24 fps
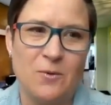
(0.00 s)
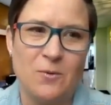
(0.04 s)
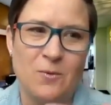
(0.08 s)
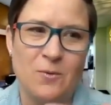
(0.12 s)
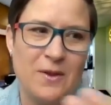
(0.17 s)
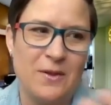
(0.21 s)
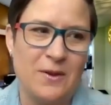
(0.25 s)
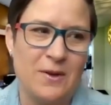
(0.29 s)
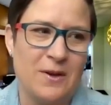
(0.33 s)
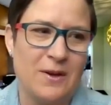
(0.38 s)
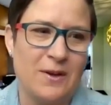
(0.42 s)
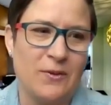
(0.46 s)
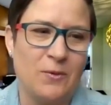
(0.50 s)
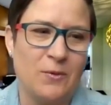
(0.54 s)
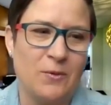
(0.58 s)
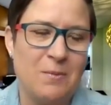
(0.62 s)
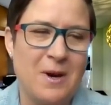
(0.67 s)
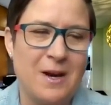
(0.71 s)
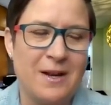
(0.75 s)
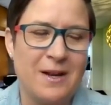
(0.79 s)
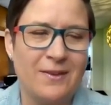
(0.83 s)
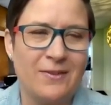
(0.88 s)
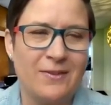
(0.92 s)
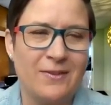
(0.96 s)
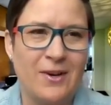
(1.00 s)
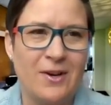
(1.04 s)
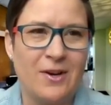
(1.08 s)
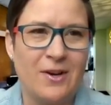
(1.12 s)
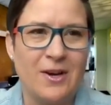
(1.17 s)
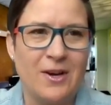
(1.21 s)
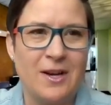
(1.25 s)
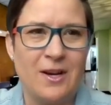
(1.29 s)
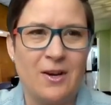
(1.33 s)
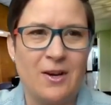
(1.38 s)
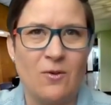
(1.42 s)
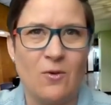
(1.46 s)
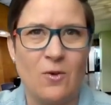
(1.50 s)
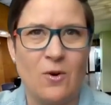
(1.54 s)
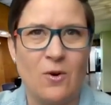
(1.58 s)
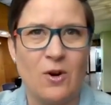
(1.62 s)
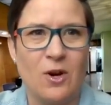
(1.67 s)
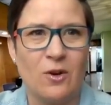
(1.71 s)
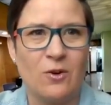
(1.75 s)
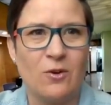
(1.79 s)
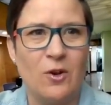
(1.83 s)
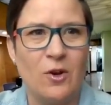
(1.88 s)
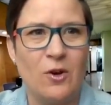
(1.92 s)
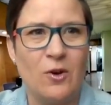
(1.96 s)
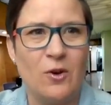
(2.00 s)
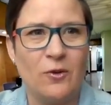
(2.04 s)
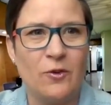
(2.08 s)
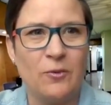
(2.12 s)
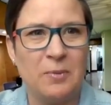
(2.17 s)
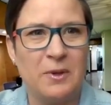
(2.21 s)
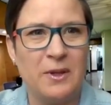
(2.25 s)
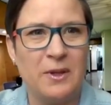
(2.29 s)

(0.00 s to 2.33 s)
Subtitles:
whether it's monetary or clothes,